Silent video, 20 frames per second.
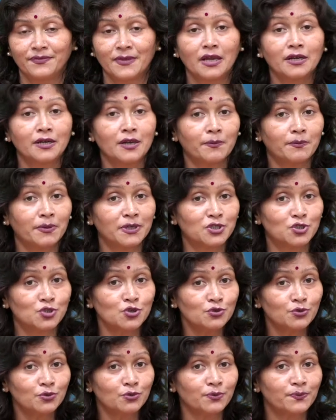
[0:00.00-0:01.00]
Number
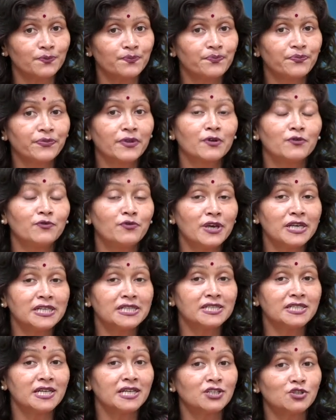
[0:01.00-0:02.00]
2.
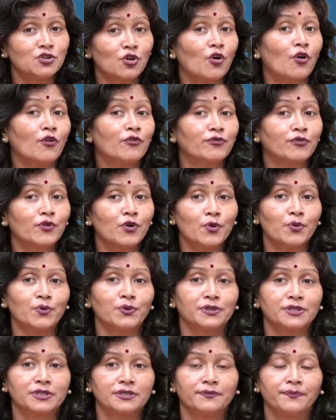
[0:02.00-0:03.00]
Wastage of
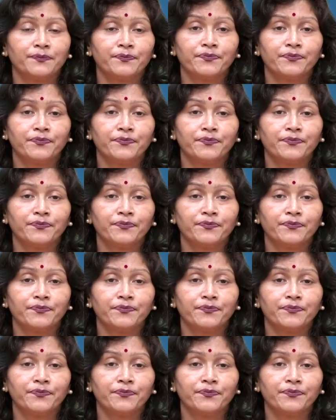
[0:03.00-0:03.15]
gold.